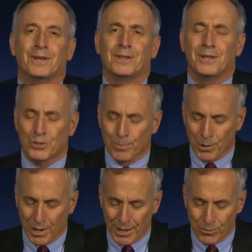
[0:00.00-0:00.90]
These are
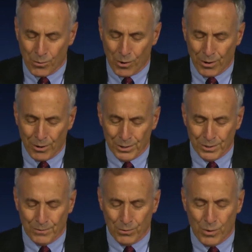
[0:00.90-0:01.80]
polite words
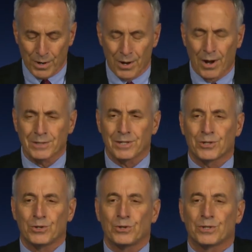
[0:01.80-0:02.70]
for what
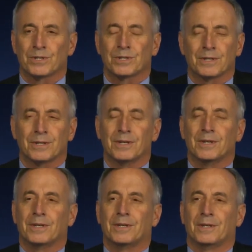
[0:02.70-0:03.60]
constitutes,
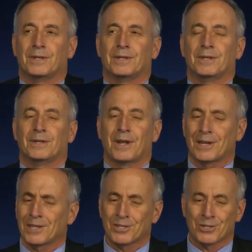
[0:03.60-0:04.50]
not
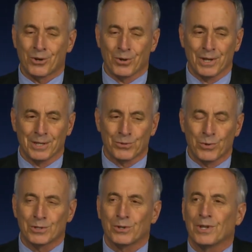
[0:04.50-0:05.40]
necessarily in
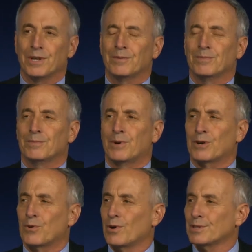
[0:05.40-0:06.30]
Switzerland, but
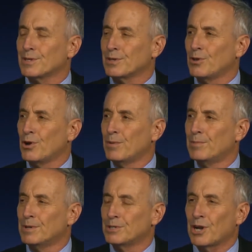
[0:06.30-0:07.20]
across the
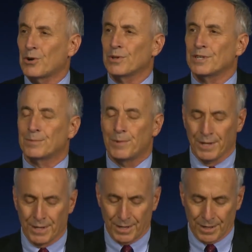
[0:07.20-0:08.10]
globe, generally
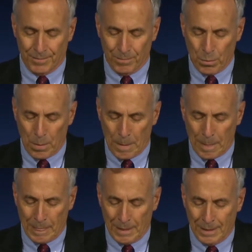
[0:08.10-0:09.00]
speaking,
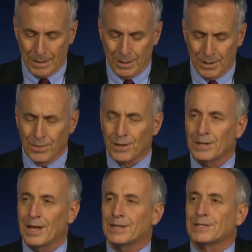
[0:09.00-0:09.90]
nothing
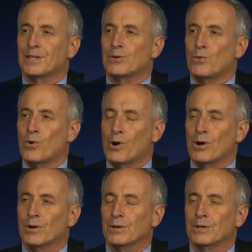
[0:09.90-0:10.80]
less than a
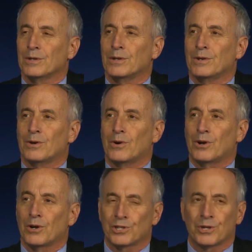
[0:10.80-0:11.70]
war on
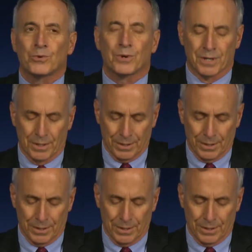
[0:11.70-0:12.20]
our children.